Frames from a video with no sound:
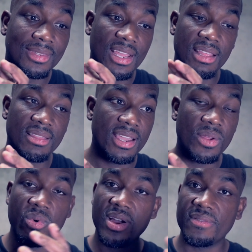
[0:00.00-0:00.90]
and
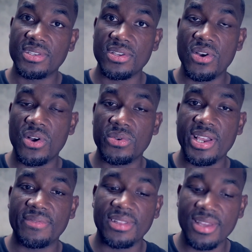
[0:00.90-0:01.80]
then wherever the song goes
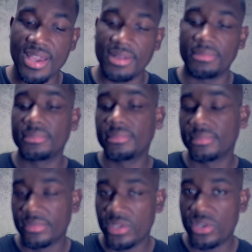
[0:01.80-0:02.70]
after that,
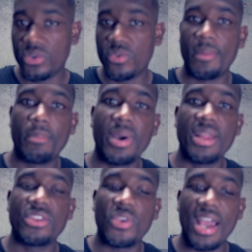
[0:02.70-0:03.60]
you do it.
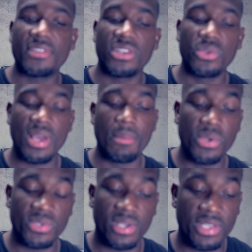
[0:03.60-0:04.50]
But you have to do that
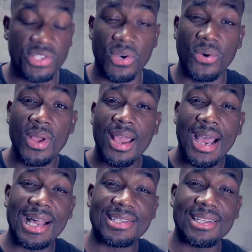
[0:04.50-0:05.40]
musically. So
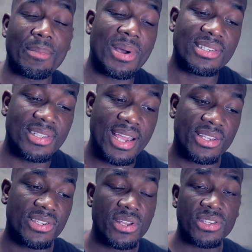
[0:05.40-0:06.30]
I assign my
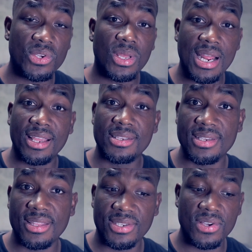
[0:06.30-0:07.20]
stacks so that I can
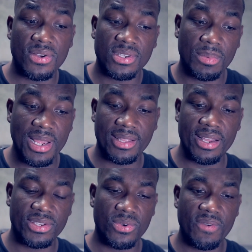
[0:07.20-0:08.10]
set the songs up like
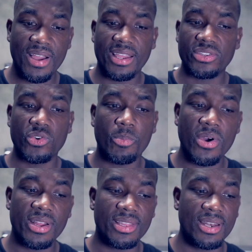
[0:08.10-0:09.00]
that. So if I get to a
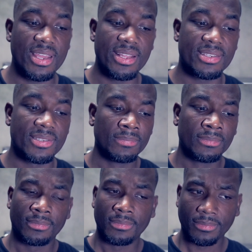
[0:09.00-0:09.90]
part that needs
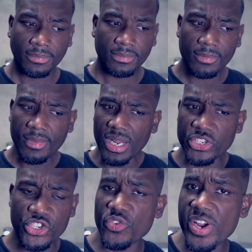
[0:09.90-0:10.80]

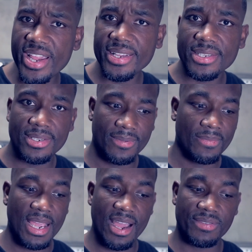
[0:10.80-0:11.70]
strings,
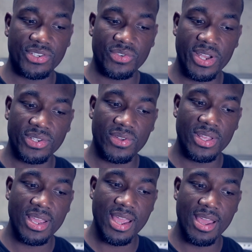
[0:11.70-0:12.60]
I have strings on
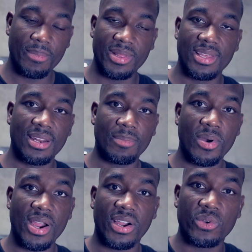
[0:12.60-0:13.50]
the end, but then the
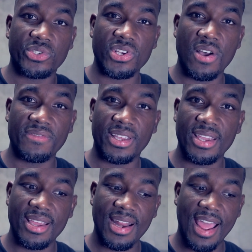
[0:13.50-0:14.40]
part goes soft
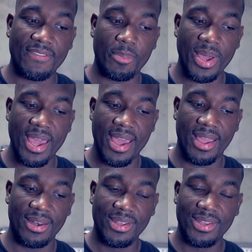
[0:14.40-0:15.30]
again, I have a pad